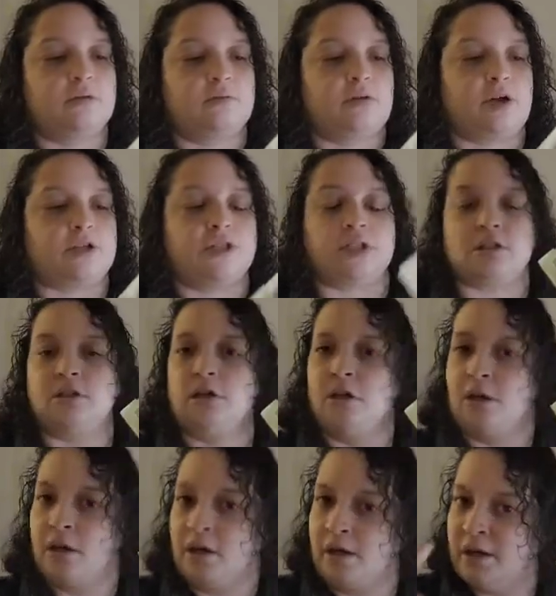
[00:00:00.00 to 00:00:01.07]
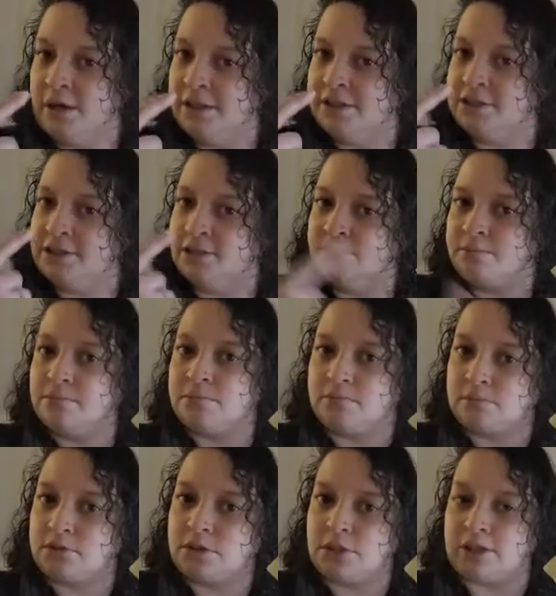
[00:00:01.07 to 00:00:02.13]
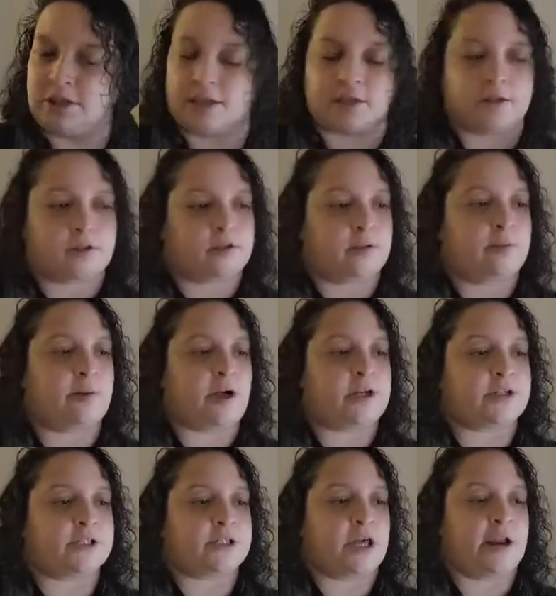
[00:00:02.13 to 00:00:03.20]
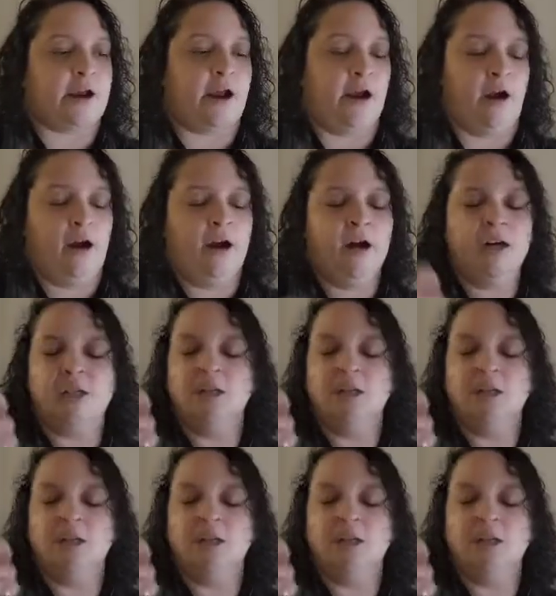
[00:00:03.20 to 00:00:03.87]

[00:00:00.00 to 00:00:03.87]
project, you can get 3 projects out of here.